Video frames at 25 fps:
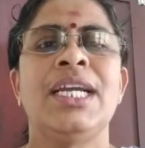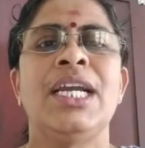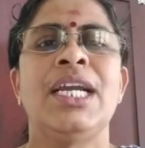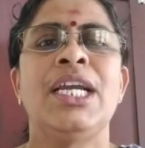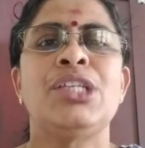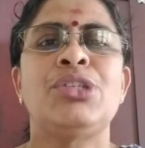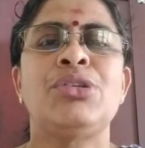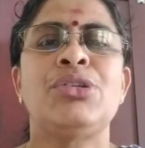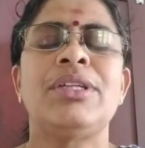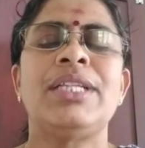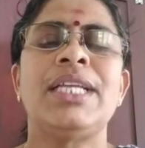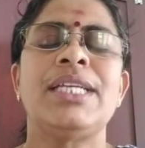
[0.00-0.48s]

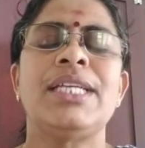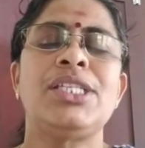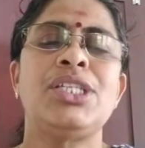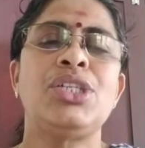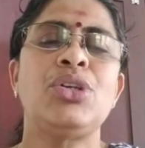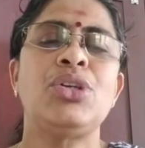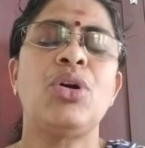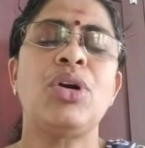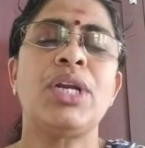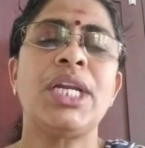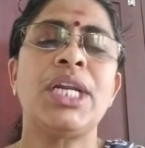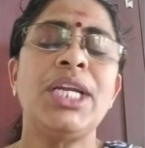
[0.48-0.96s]
So the
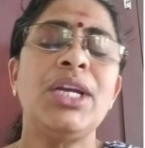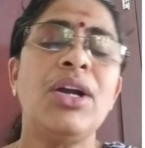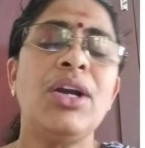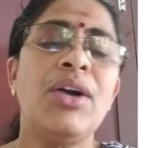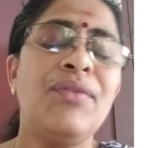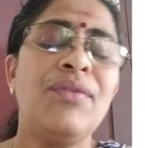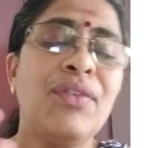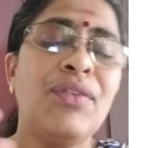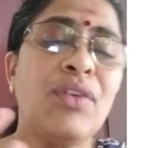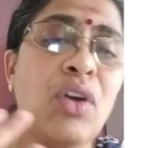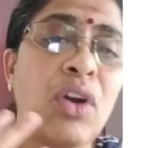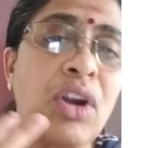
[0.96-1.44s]
story of
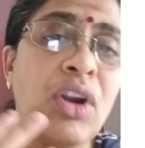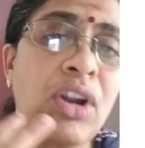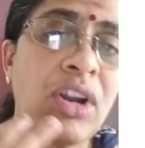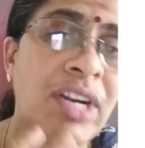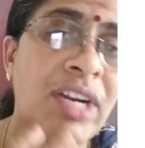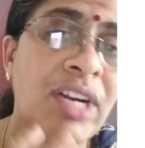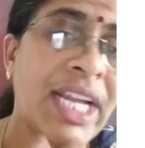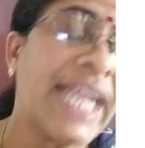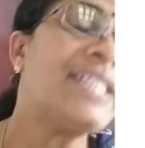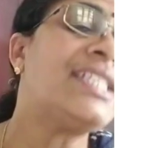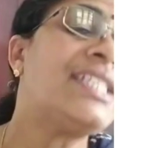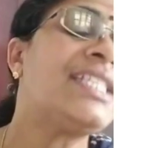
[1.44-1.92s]

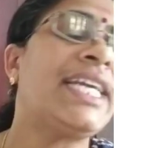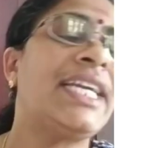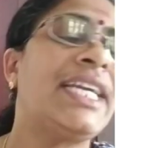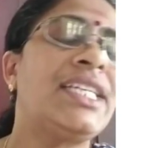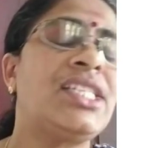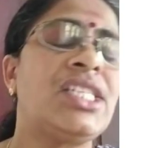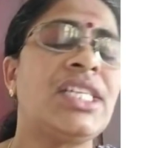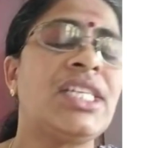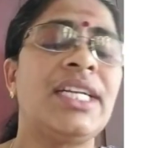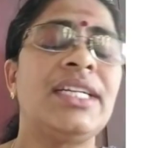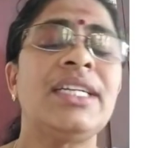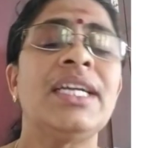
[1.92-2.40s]

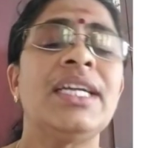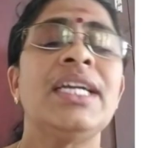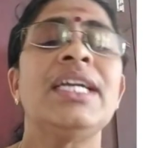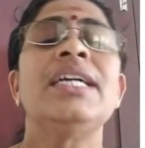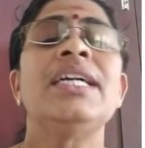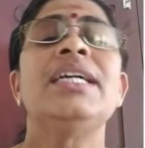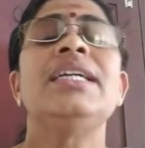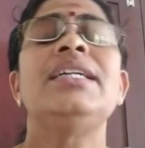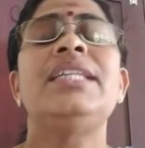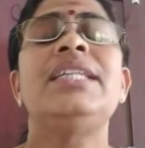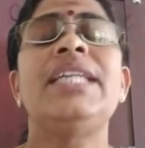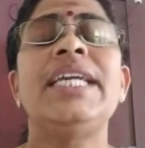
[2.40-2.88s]
colonization
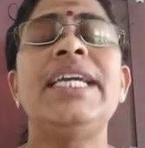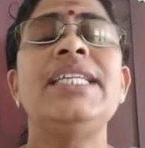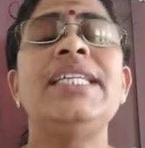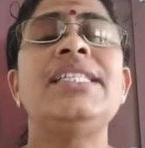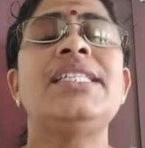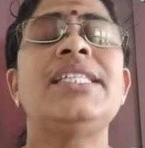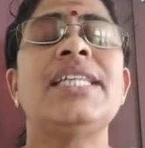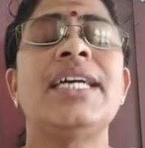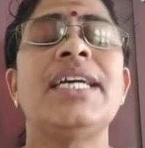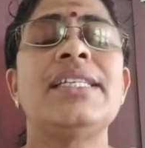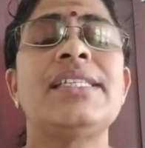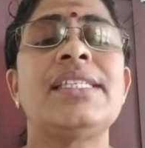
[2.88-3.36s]

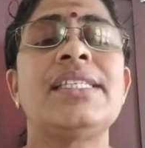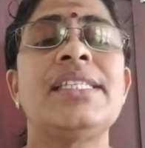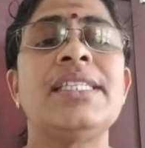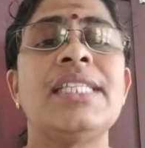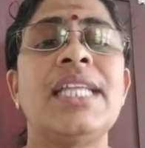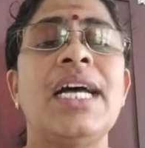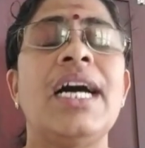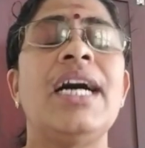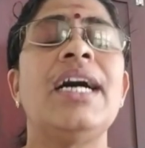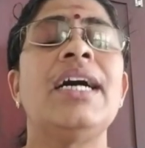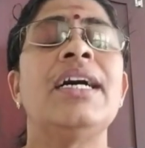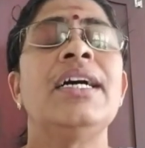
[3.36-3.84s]
teaches
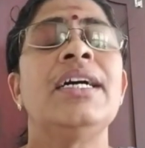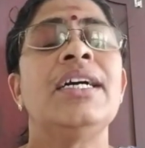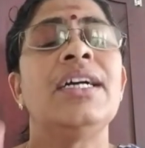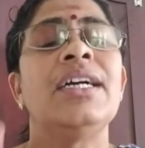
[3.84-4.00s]
the